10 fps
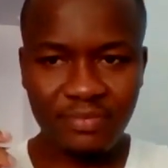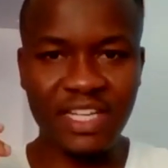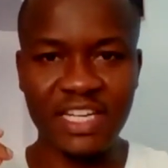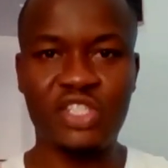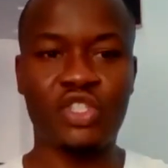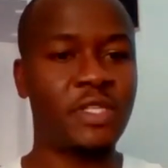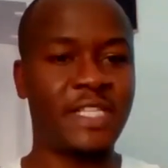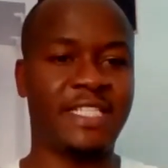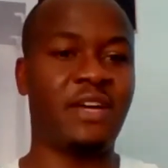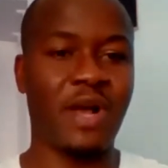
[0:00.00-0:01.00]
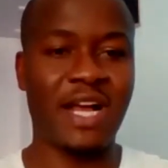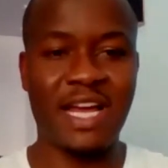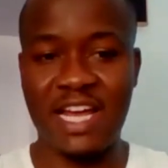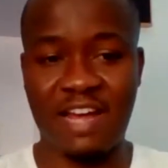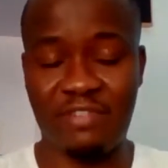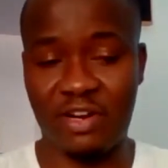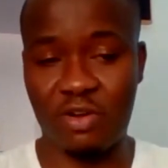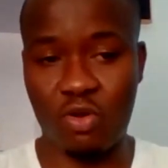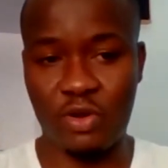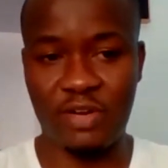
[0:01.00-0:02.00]
the success that Wakanda have
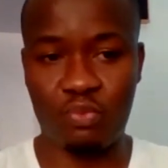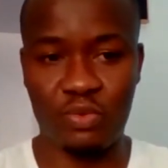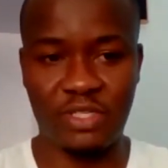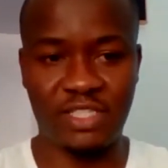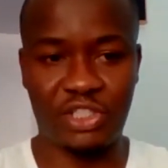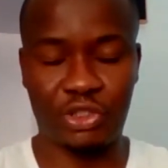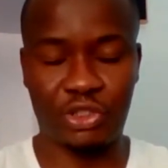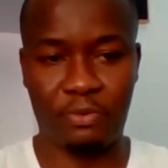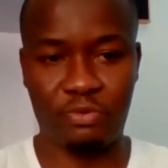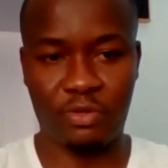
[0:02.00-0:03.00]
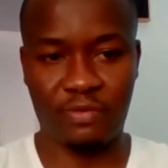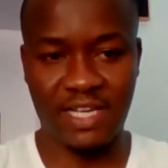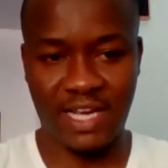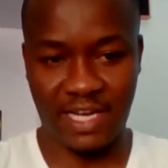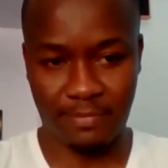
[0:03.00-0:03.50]
recorded within this short period of time